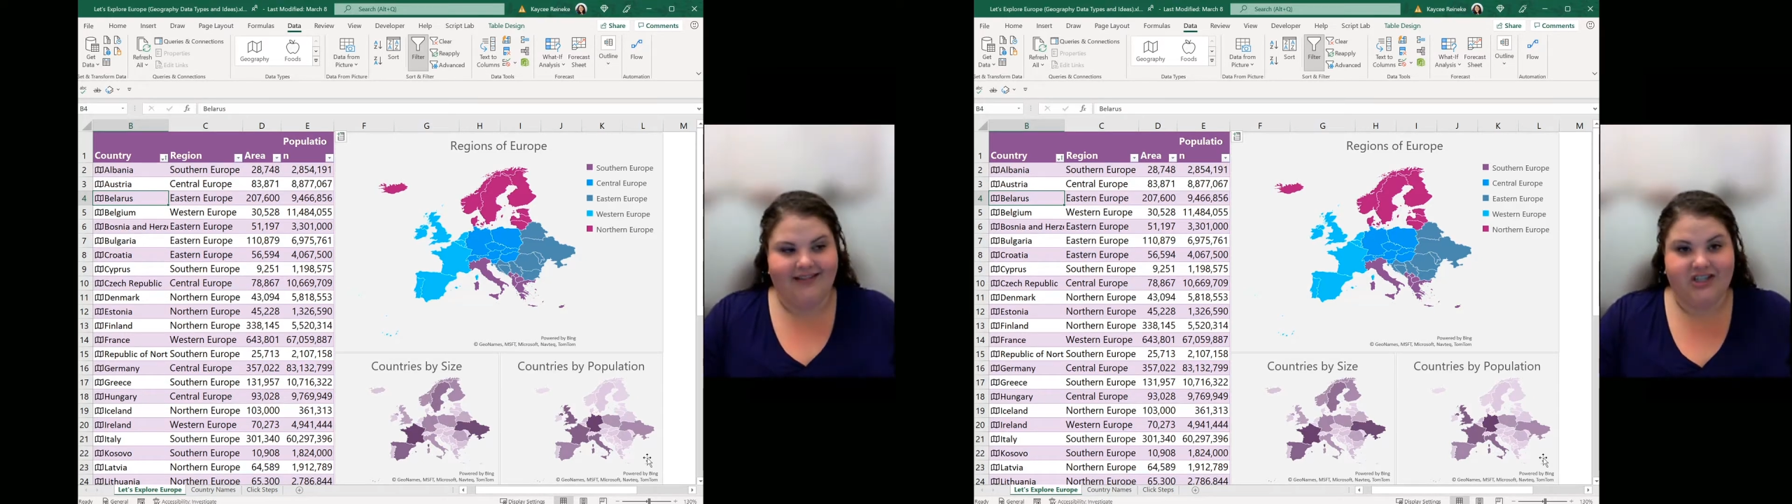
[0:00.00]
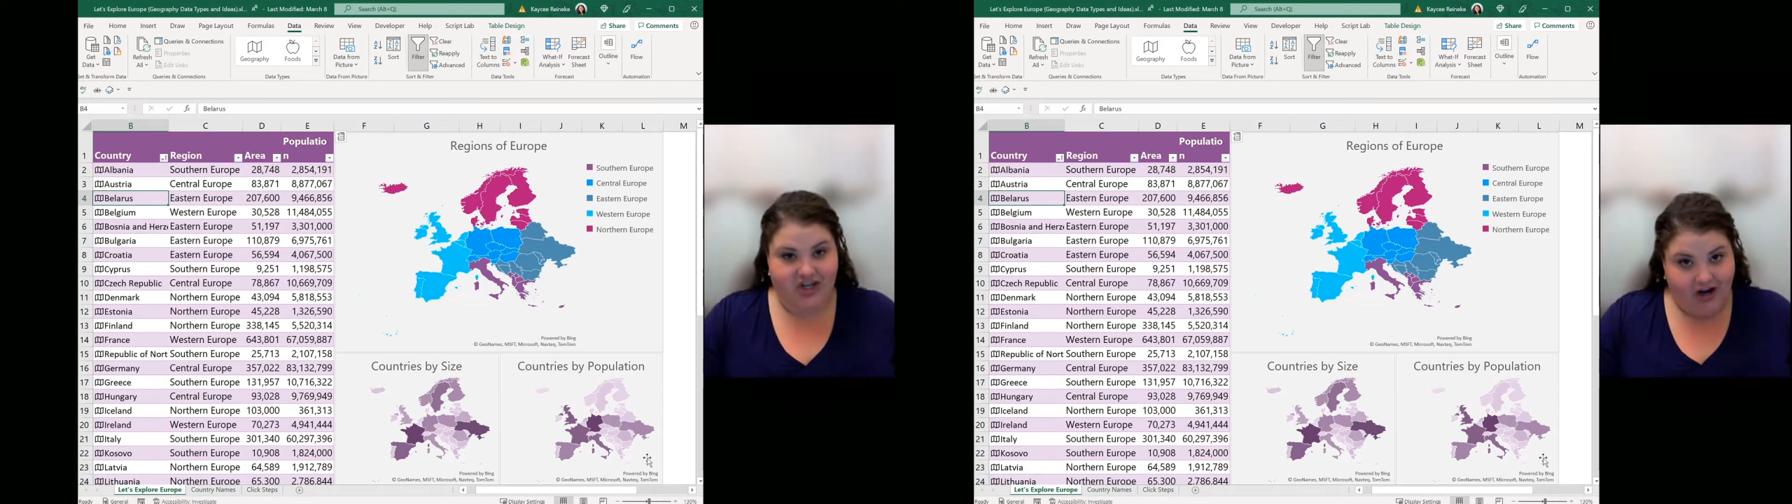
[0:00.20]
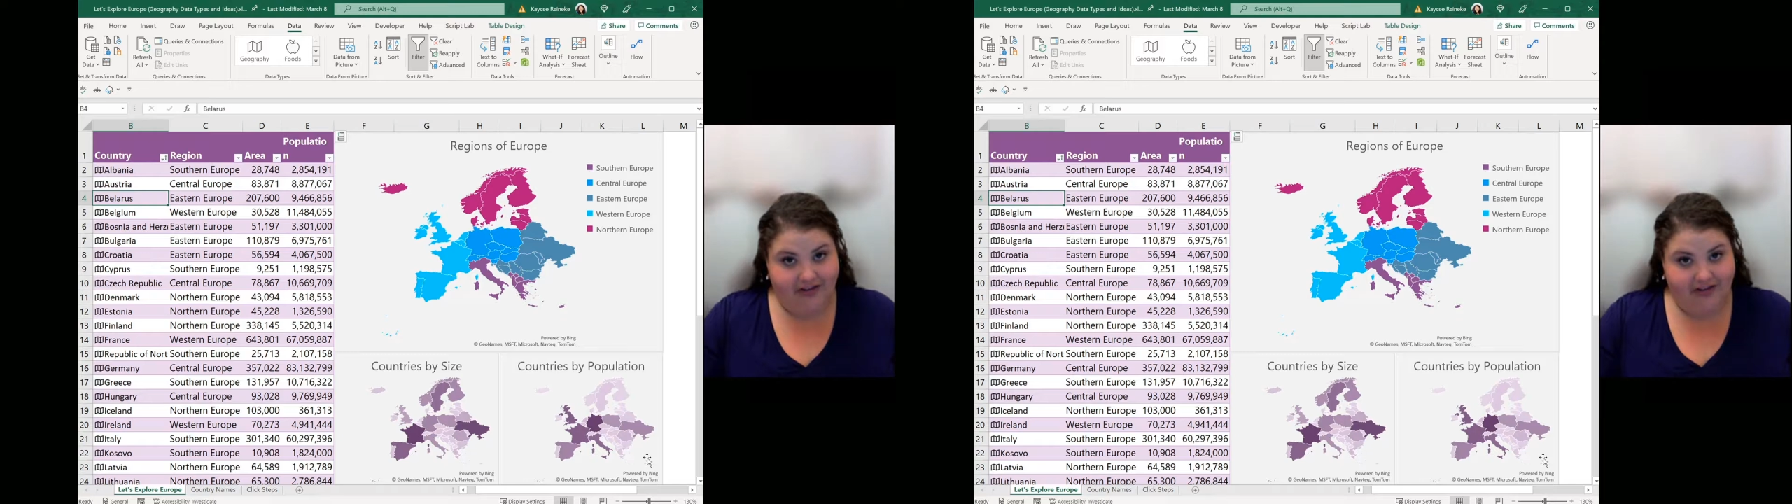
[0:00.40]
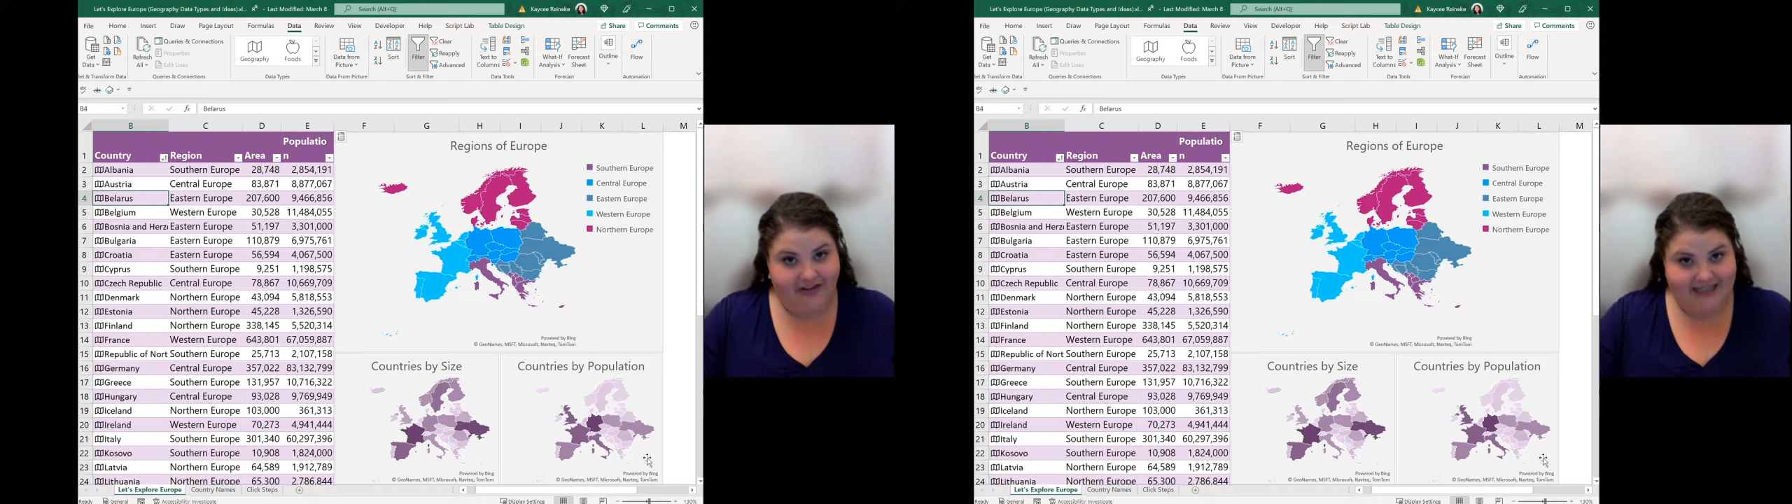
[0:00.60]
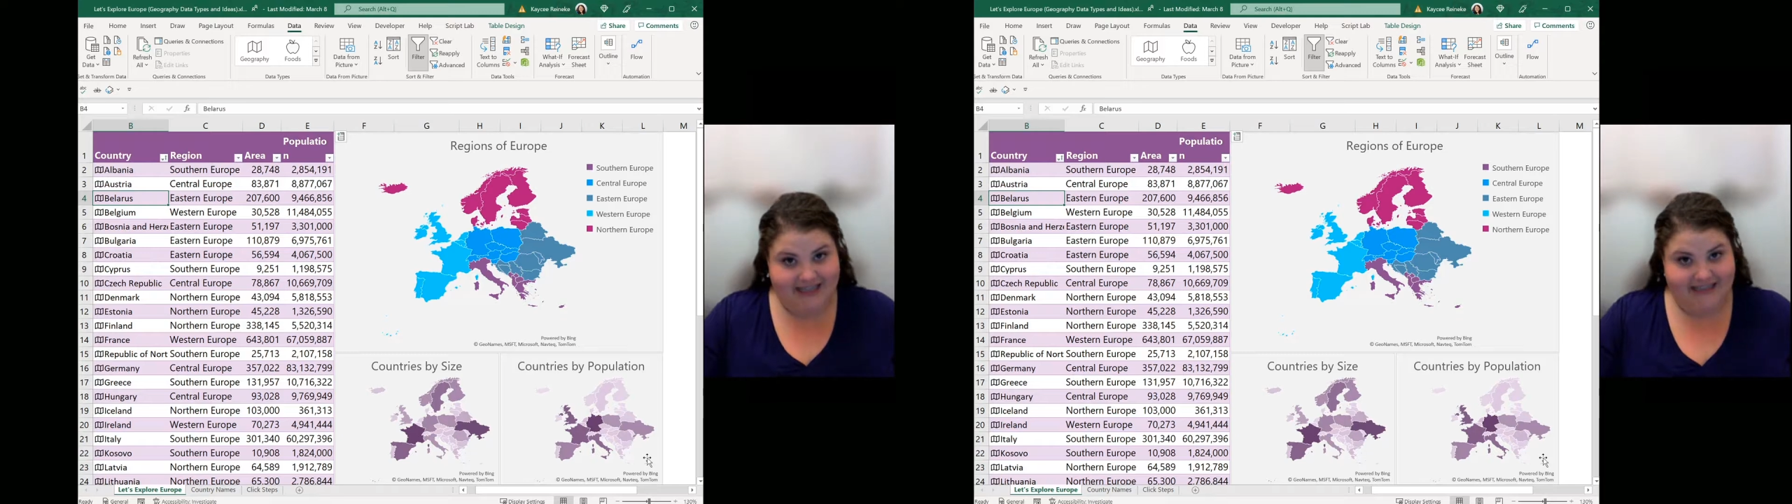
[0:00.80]
the
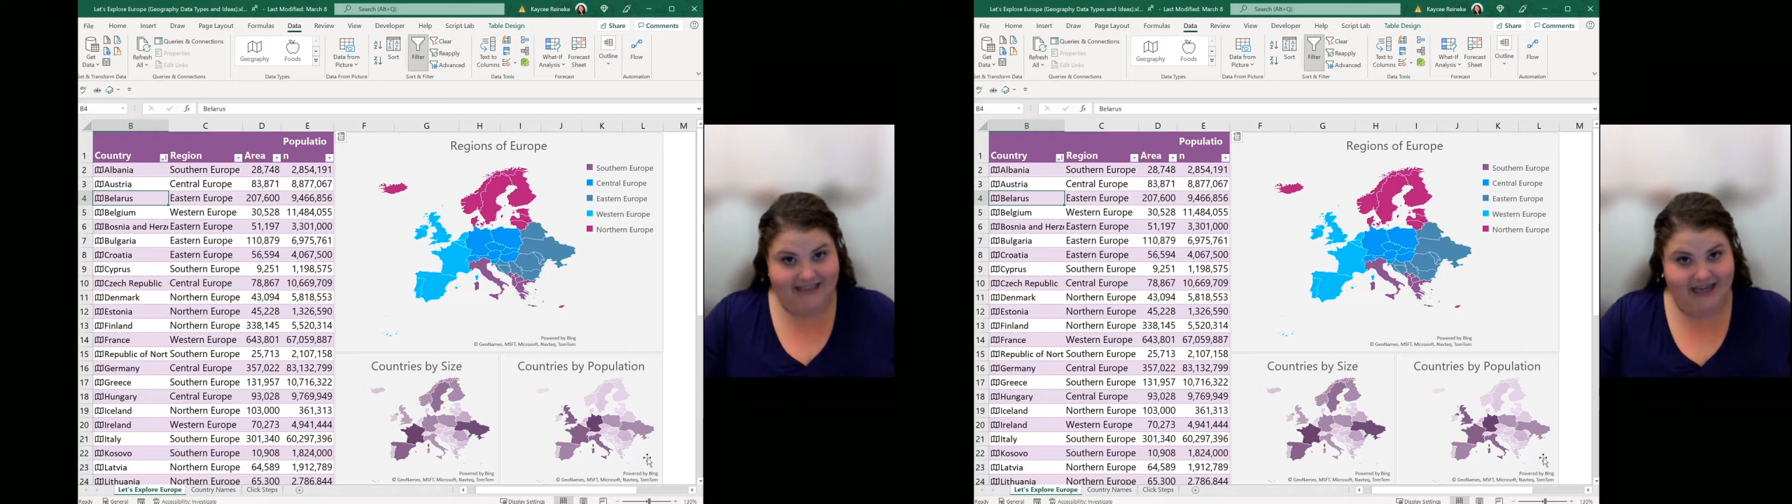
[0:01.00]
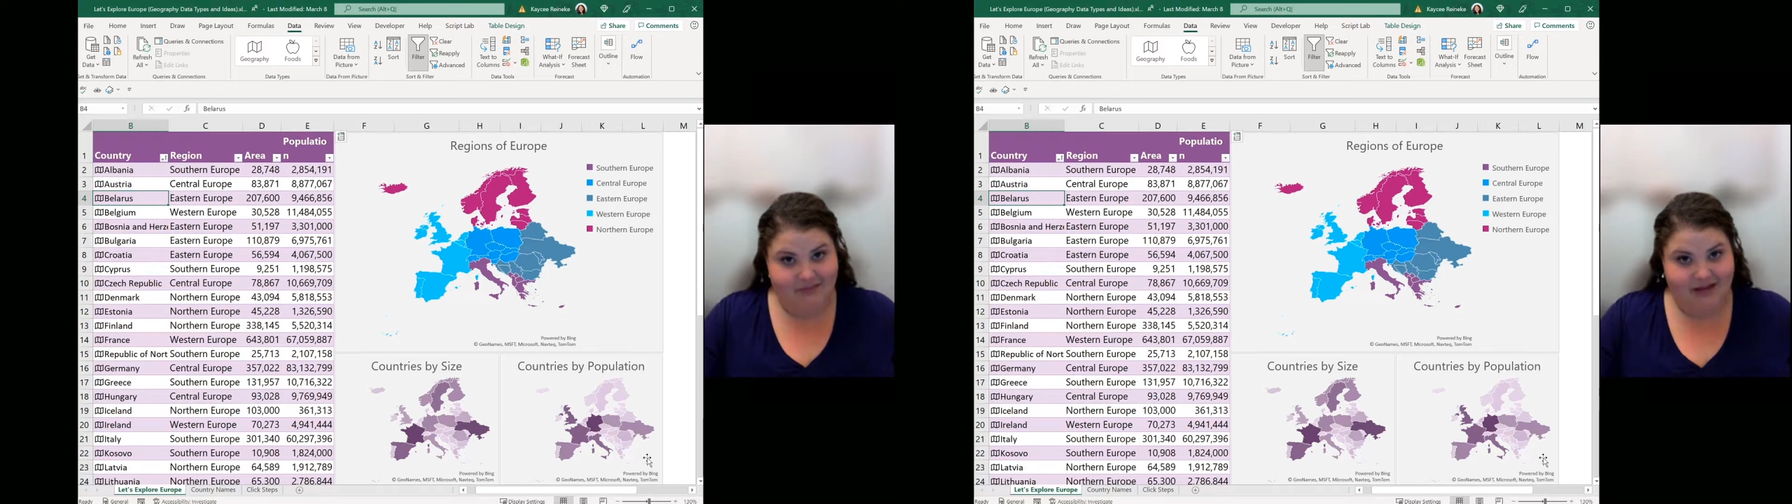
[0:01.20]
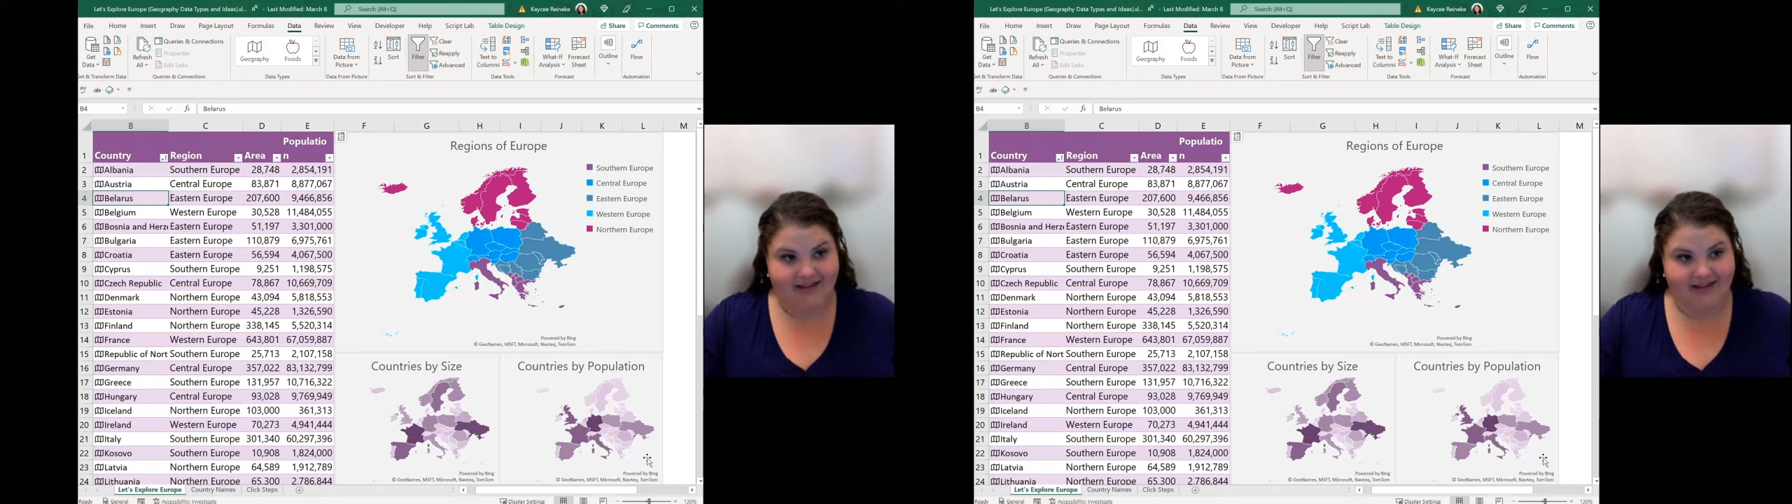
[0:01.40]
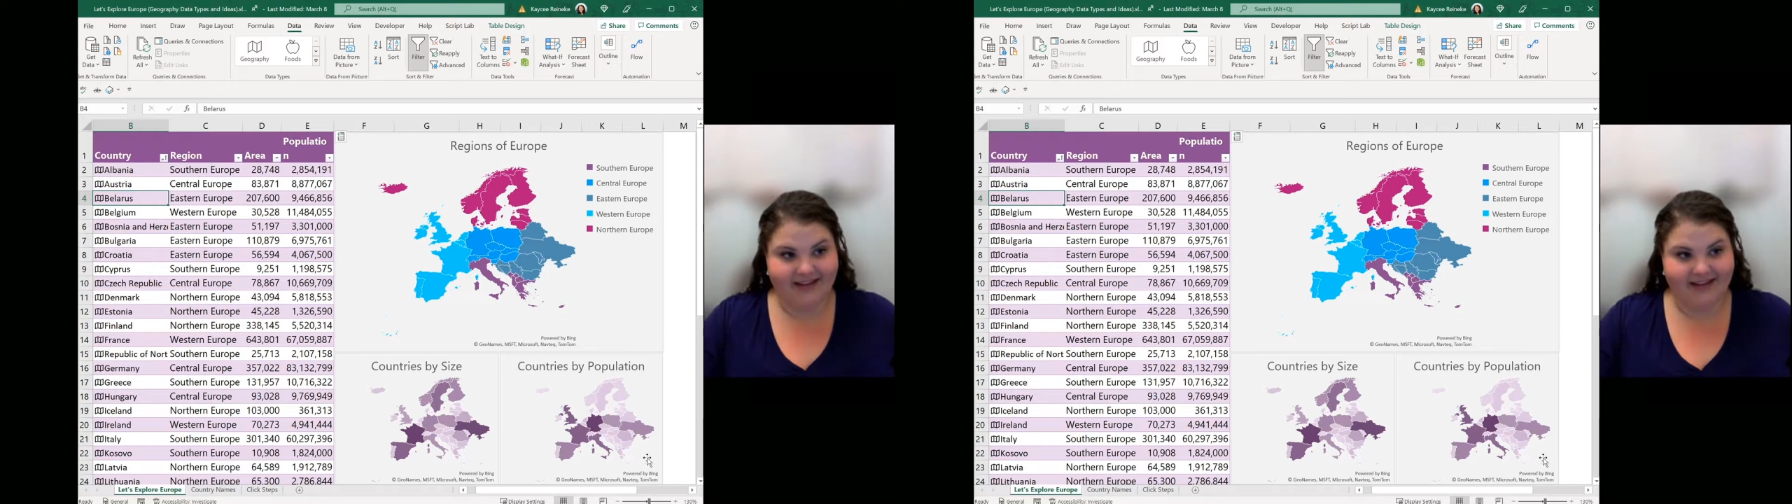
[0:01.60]
geography data type.